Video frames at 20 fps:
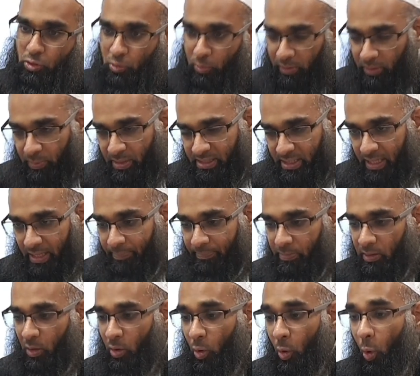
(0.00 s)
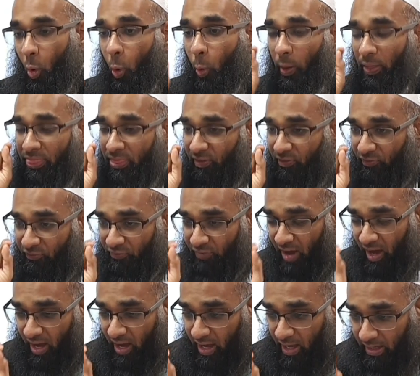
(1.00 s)
What do we say? When the
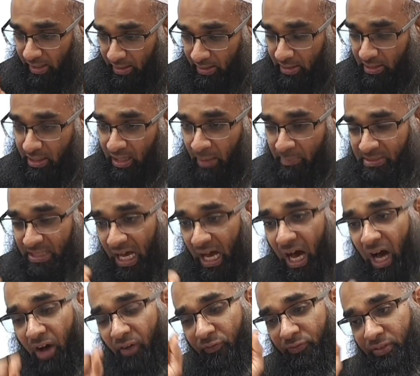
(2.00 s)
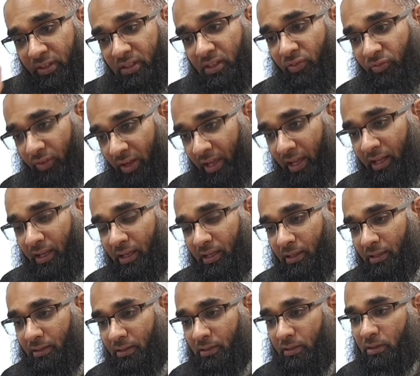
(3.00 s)
fa'il comes after the fa'il
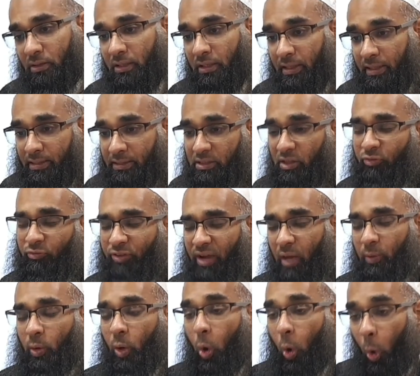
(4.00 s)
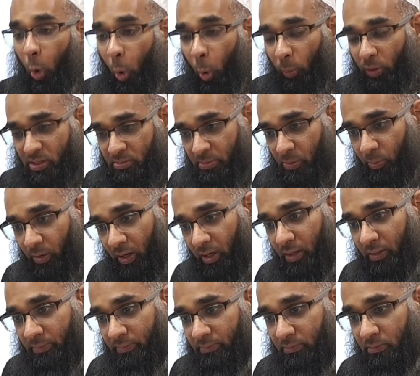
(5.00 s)
will always be
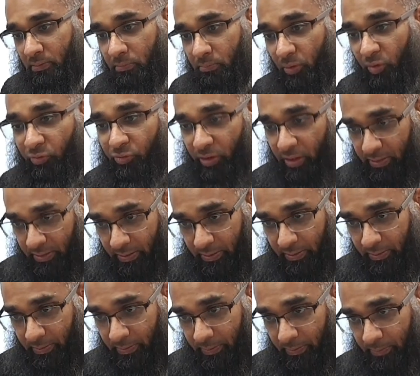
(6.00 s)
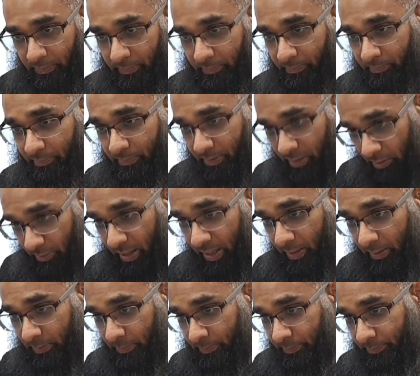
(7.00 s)
what? Mufrad.
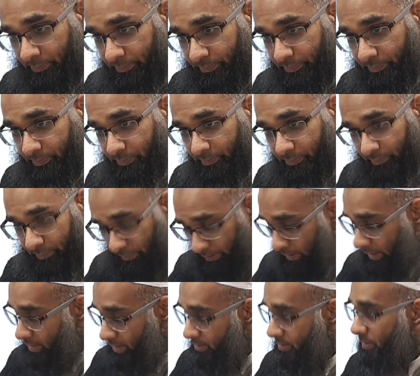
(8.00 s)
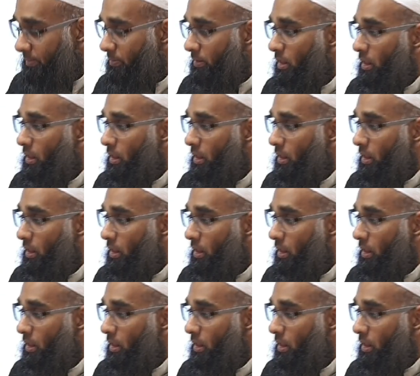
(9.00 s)
Correct? Yes.